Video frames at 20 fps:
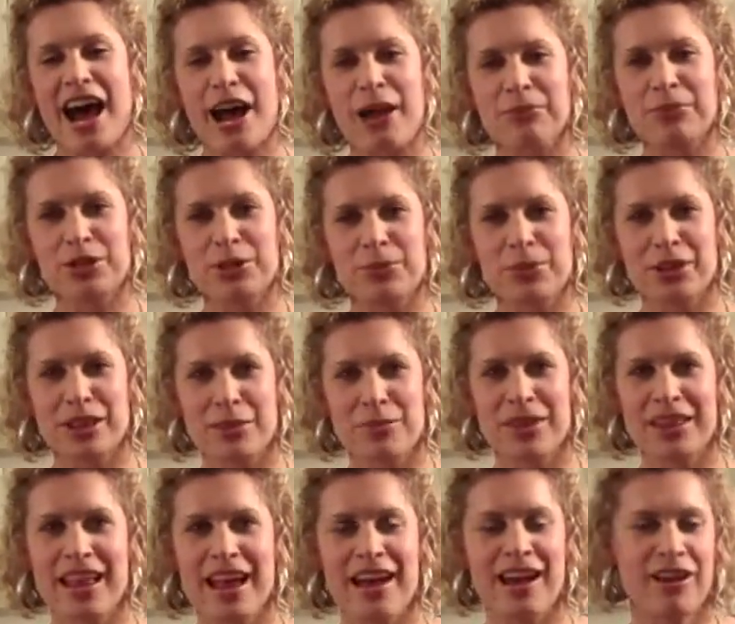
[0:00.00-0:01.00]
I'm going to put them
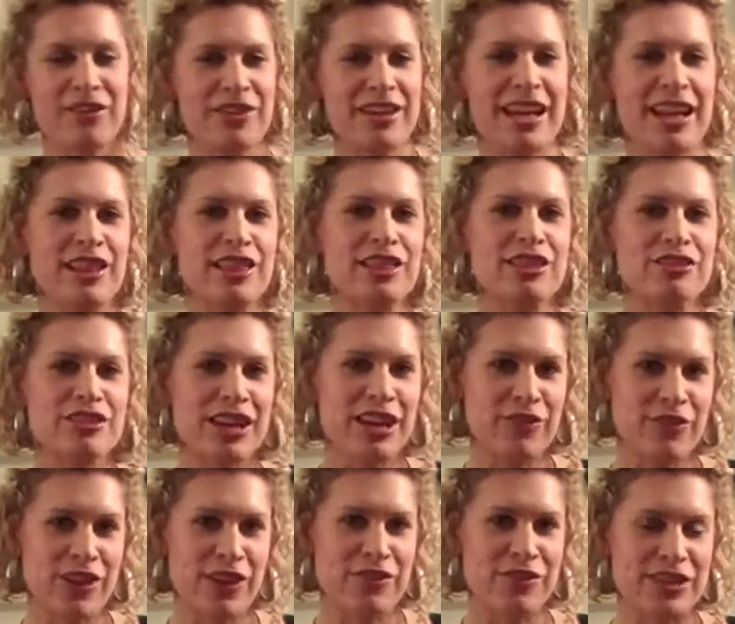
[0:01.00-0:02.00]
in the oven at
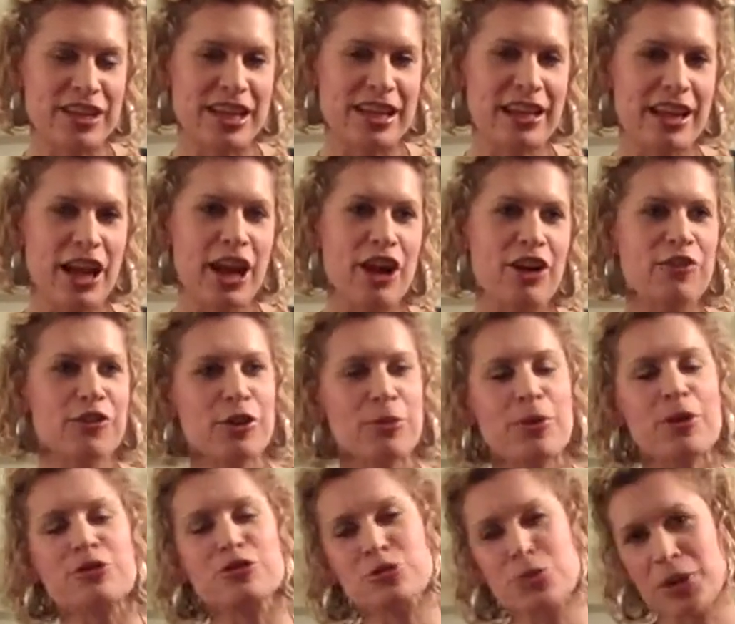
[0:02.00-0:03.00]
350 for
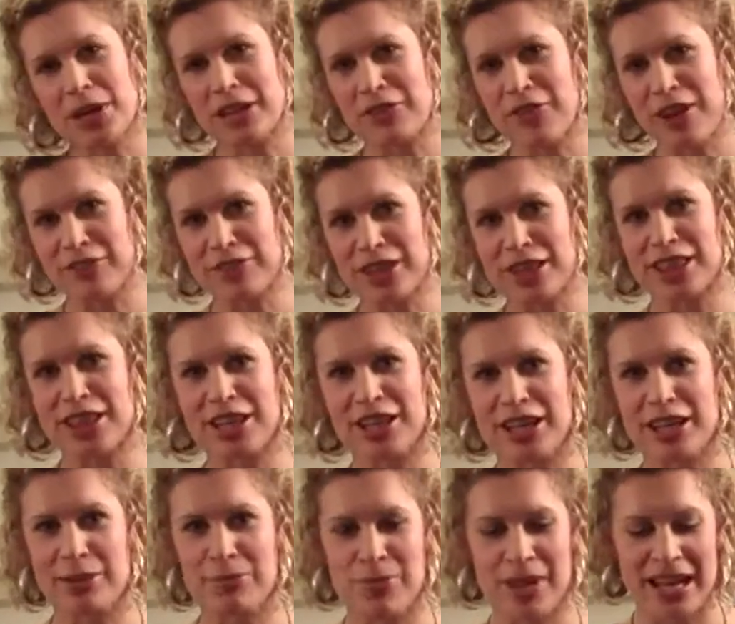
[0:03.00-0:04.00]
about 25 to
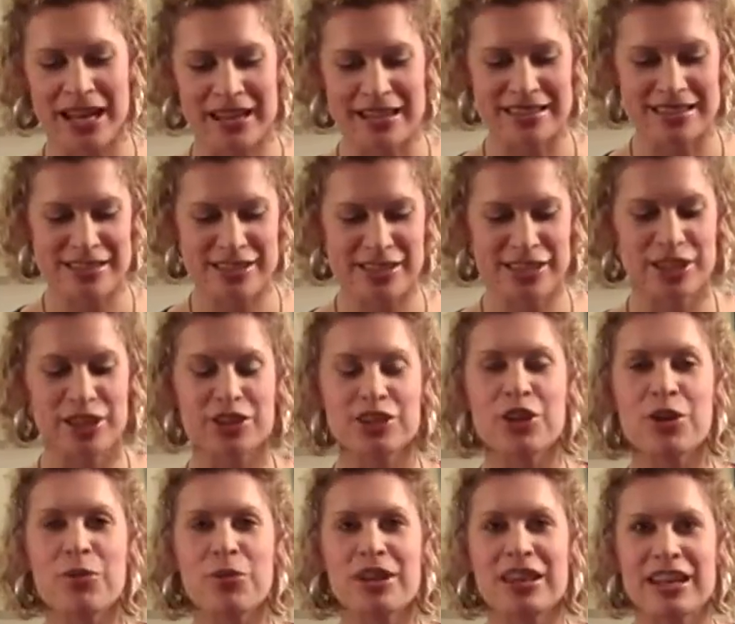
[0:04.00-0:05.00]
30 minutes. You'll
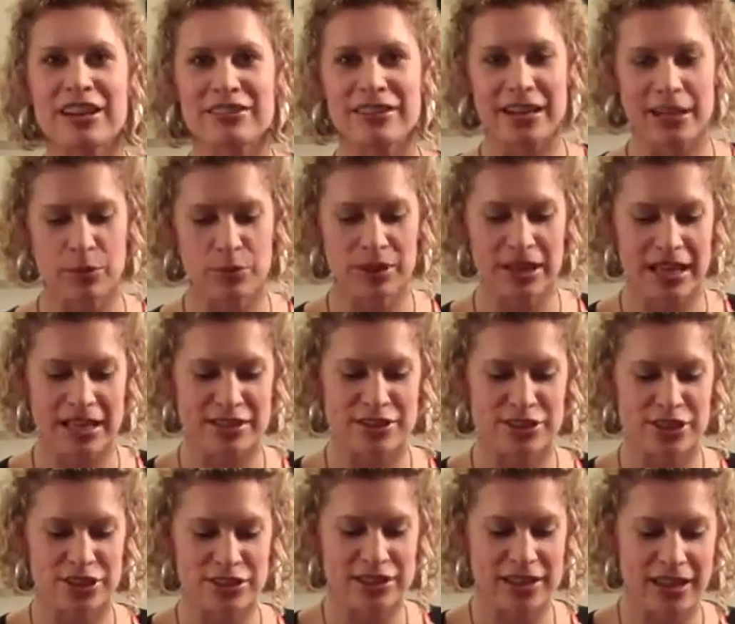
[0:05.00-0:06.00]
know when they're ready when they
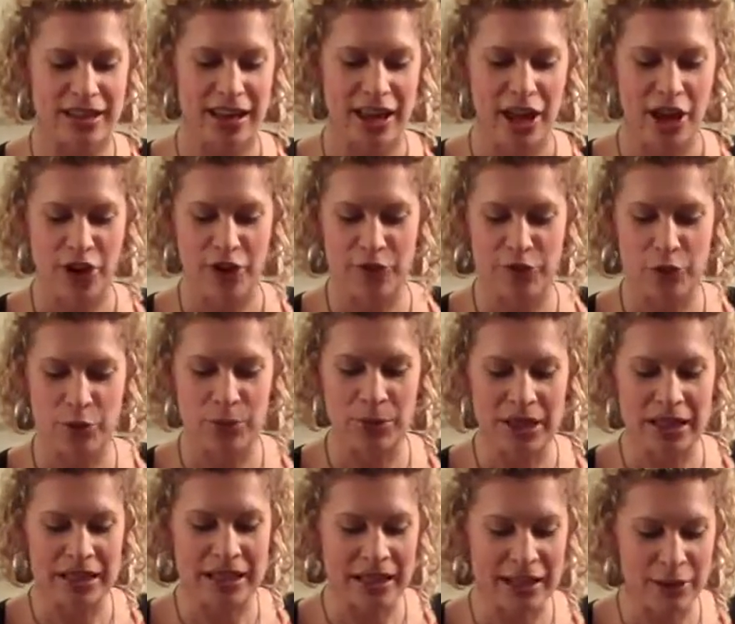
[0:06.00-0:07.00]
start to form
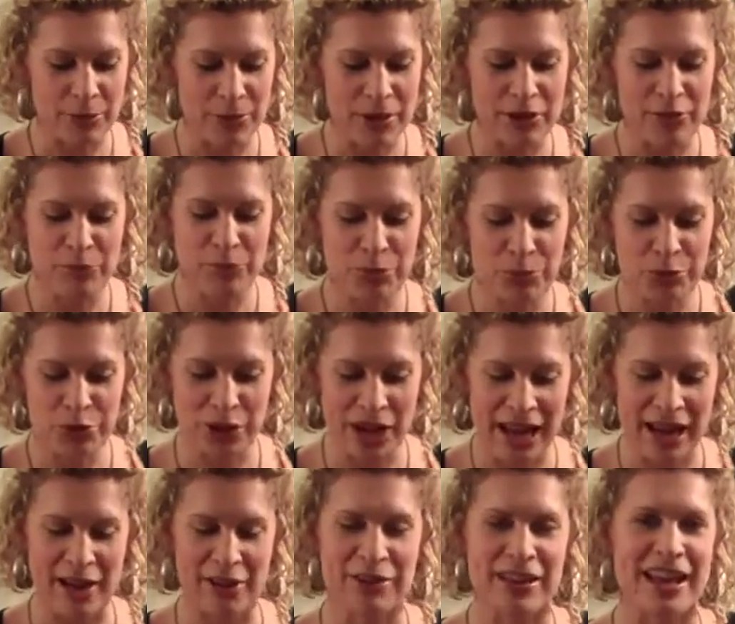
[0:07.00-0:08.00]
a little bit of
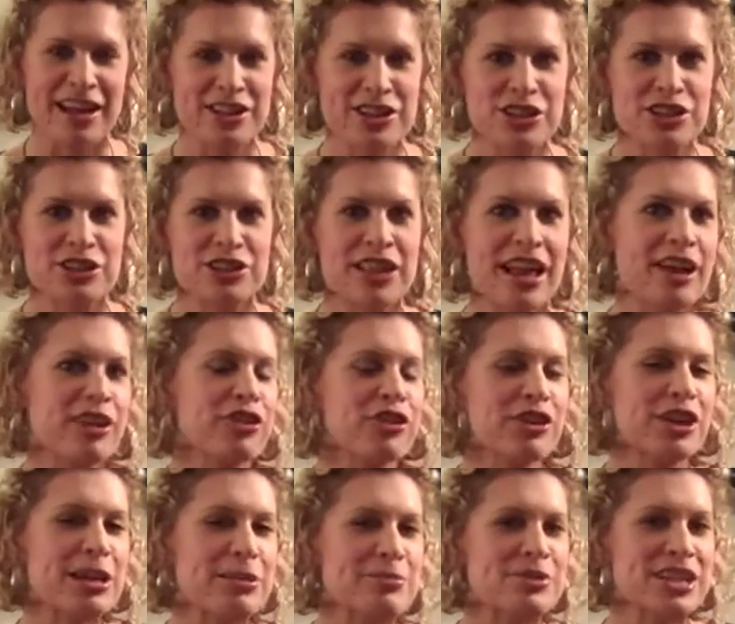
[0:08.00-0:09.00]
brown. That
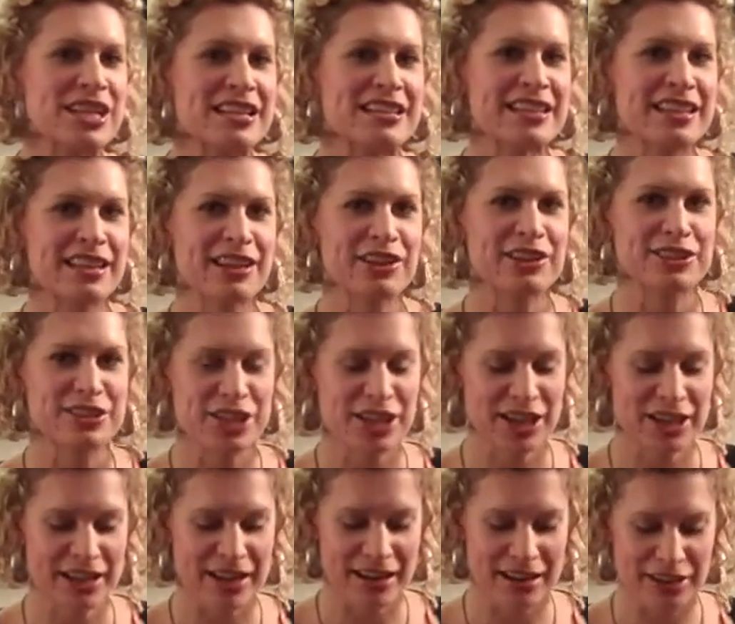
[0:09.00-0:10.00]
cream cheese in there is
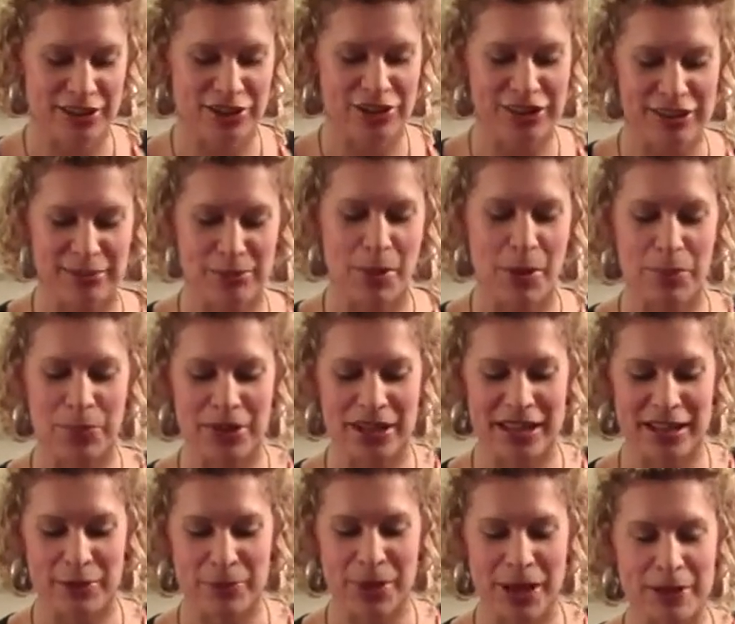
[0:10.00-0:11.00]
going to kind of crisp up a
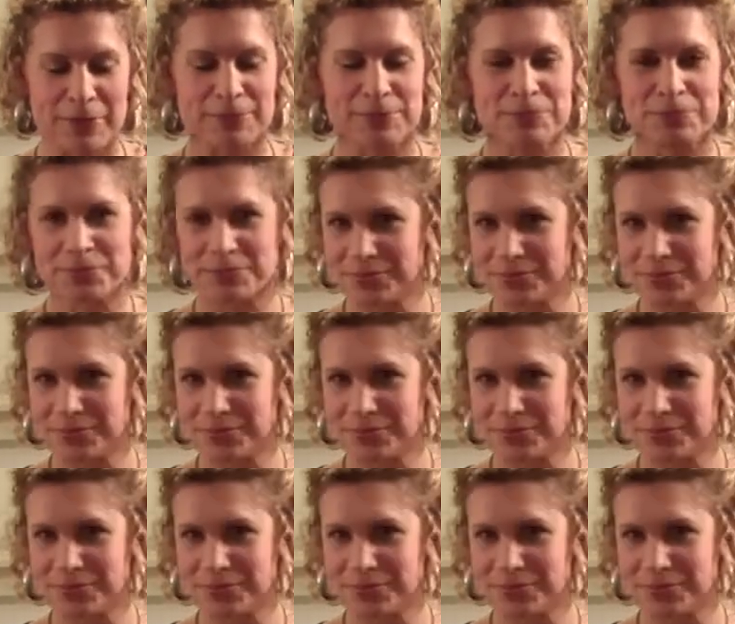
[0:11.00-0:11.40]
little bit.